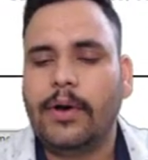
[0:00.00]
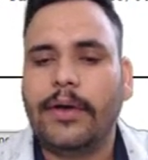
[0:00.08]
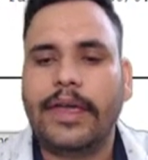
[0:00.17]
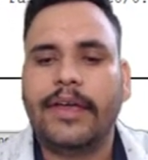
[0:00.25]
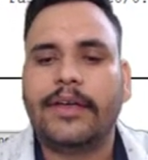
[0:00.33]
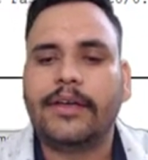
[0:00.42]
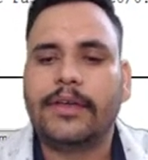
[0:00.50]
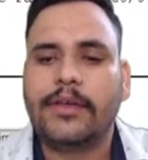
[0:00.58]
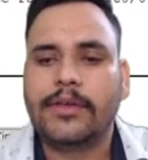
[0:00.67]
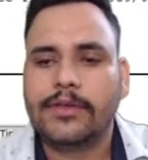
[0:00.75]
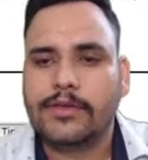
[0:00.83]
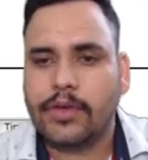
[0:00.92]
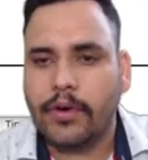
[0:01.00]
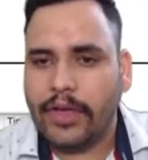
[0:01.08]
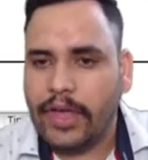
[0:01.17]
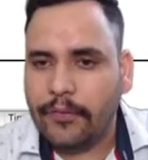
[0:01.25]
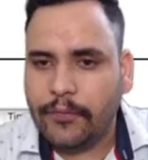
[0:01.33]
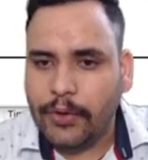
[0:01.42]
Okay.
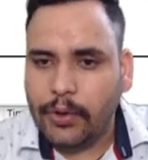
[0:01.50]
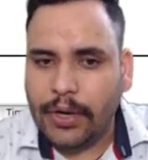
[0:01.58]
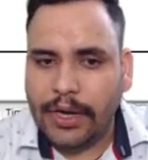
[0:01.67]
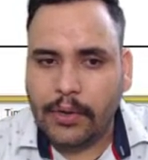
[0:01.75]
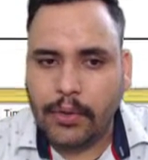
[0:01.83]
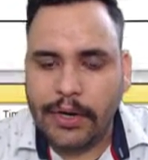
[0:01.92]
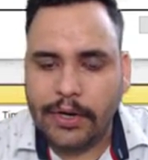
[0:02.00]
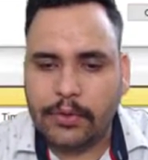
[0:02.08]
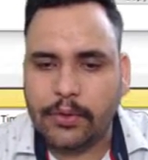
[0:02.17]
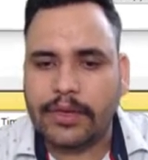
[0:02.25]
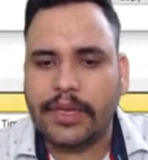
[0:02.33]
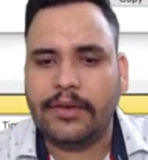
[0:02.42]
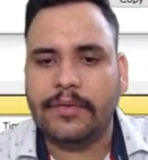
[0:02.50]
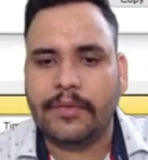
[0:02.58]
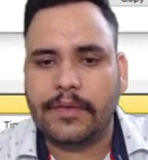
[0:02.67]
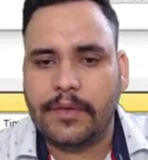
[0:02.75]
So if you are going to give